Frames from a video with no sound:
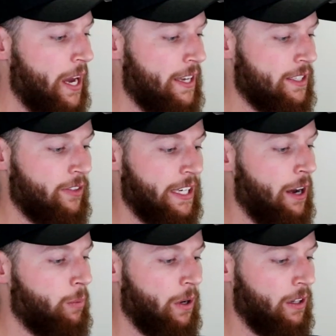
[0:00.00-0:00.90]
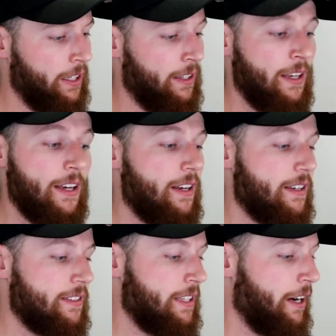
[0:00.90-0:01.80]
ways for Cal Poly,
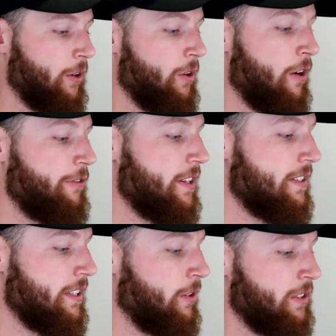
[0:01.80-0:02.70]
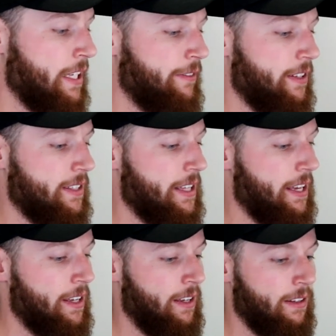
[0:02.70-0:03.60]
starting on offense and on defense
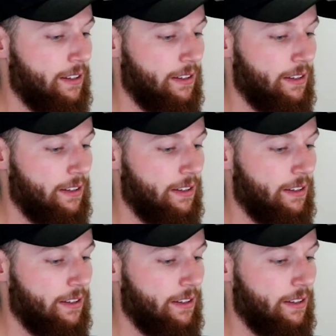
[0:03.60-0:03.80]
that year.